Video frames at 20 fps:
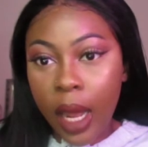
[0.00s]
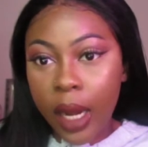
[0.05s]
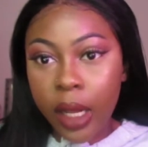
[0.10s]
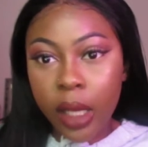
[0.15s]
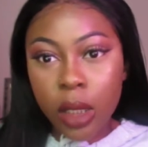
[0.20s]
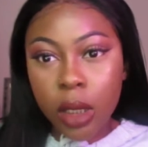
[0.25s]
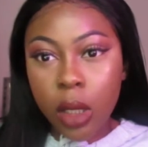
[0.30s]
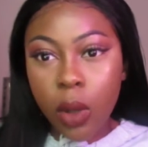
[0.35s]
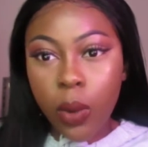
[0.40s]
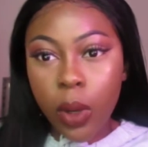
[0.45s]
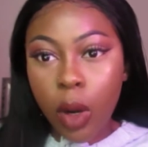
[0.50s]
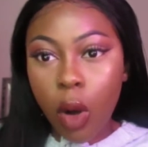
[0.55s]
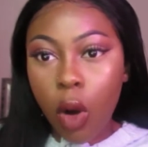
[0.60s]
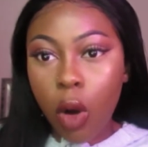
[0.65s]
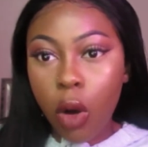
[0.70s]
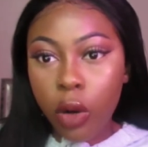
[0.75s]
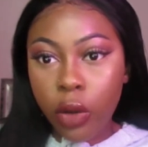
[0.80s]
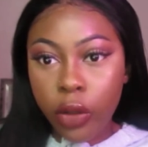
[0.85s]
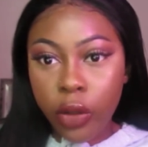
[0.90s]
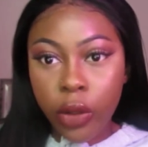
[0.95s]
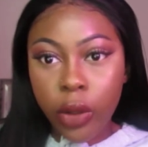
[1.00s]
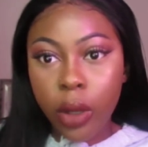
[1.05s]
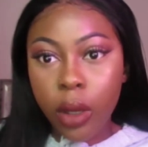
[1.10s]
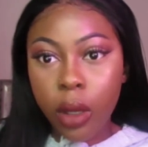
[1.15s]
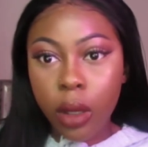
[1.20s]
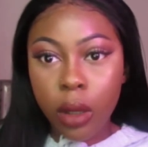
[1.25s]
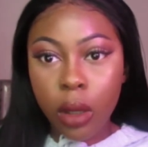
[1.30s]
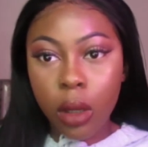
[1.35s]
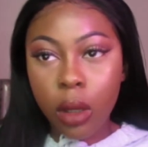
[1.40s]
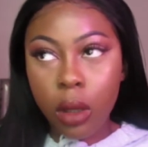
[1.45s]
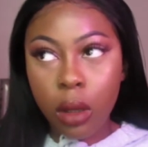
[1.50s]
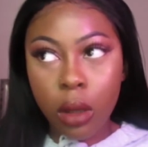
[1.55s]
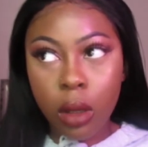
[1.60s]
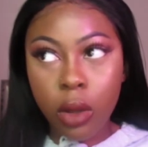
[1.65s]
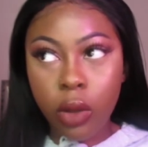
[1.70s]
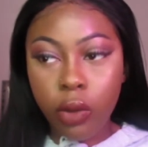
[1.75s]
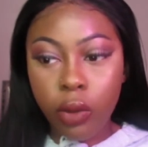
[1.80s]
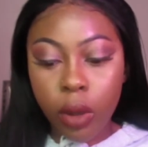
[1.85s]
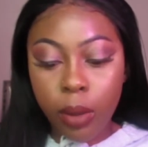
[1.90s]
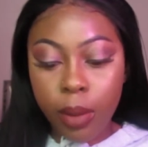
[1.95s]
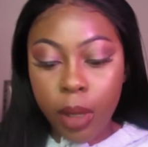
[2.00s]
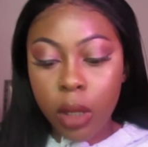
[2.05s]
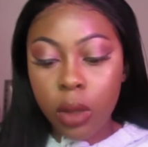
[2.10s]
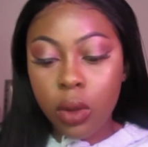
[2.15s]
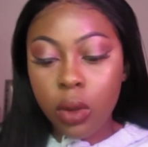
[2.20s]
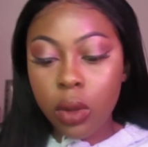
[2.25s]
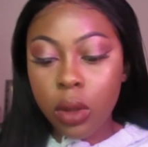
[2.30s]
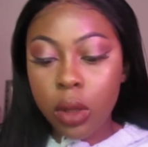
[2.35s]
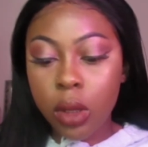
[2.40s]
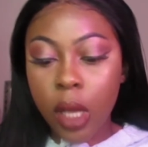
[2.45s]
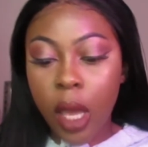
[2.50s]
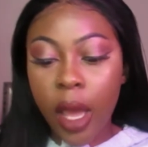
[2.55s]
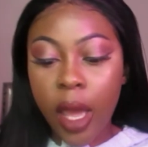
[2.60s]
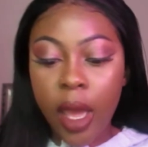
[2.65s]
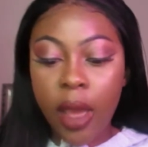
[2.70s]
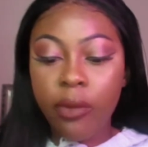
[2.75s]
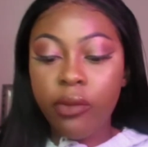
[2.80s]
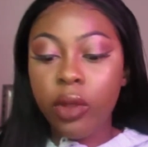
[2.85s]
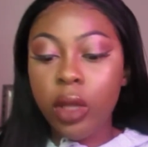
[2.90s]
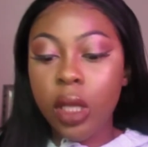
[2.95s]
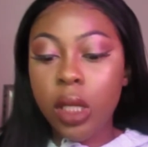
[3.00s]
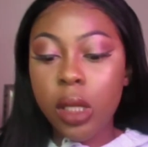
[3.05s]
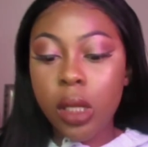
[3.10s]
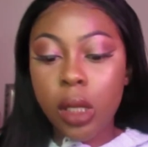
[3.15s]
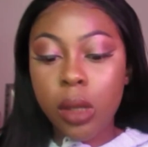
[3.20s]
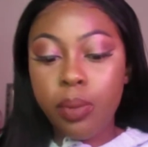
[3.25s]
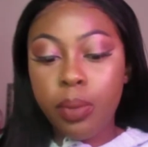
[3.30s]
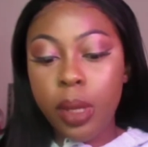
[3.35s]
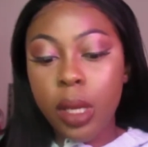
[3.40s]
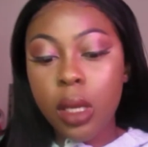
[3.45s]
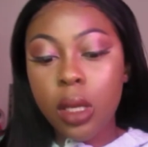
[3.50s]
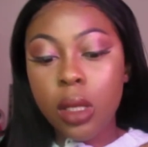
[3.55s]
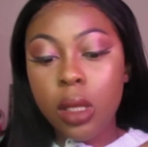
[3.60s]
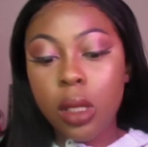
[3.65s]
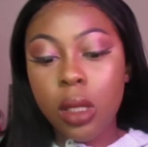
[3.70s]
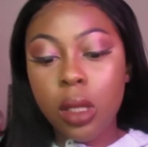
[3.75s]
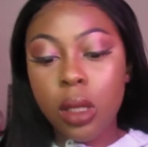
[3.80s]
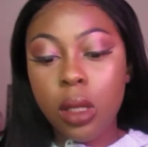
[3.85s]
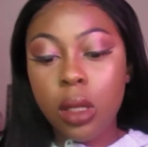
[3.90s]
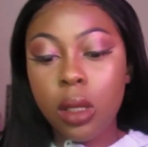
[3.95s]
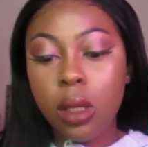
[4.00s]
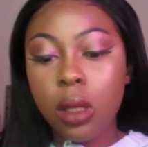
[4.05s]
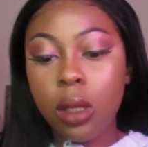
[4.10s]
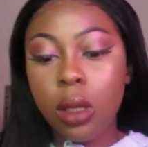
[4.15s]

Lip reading: I didn't sew in all the 3 bundles. I have this piece,